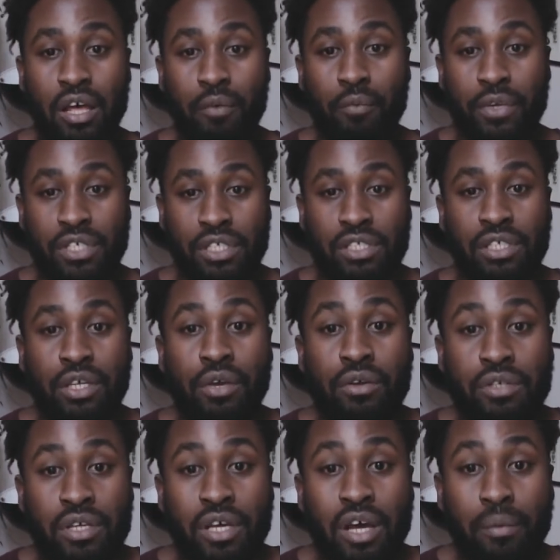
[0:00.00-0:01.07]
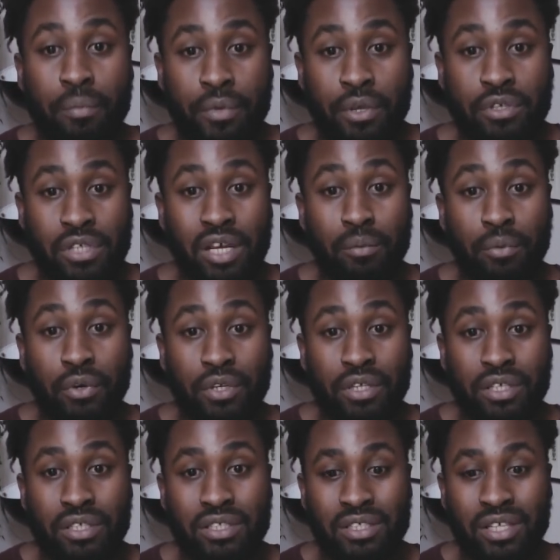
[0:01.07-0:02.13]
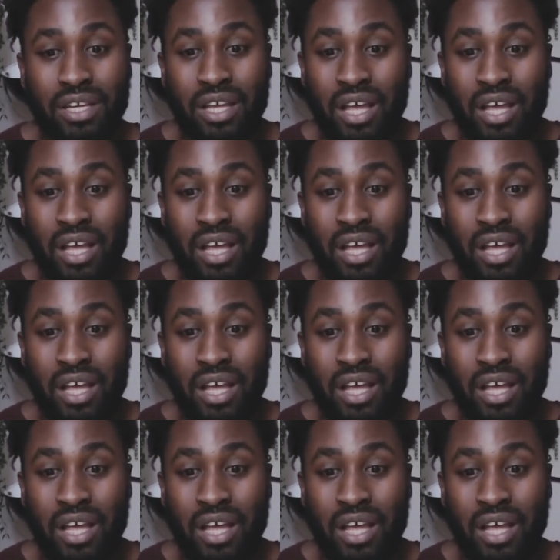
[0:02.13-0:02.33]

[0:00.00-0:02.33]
which is using our bodies,